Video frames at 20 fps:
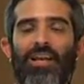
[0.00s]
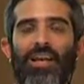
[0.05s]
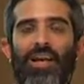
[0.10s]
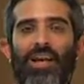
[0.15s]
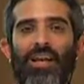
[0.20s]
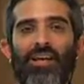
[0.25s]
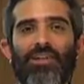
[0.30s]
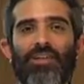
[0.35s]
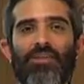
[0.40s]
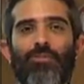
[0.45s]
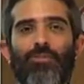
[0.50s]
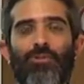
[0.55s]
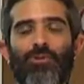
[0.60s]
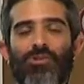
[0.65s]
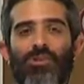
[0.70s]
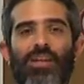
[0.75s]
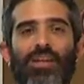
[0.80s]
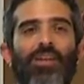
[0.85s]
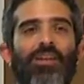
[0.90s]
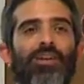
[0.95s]
I like to
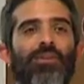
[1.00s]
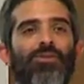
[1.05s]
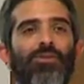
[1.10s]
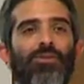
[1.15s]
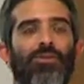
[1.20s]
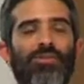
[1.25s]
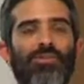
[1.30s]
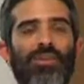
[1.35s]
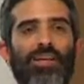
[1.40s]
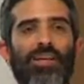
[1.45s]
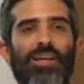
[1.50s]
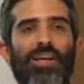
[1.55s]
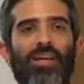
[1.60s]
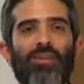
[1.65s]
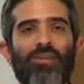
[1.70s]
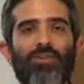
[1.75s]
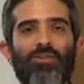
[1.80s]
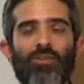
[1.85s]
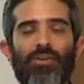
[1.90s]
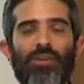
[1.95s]
push that as soon as I
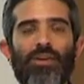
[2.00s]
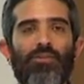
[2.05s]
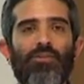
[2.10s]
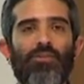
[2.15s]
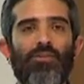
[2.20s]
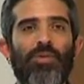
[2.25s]
can so that other